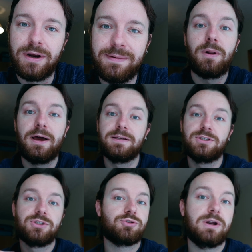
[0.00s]
If you're applying
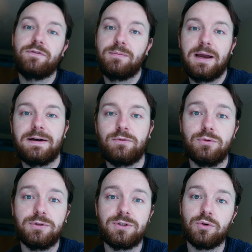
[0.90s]
straight from A-levels,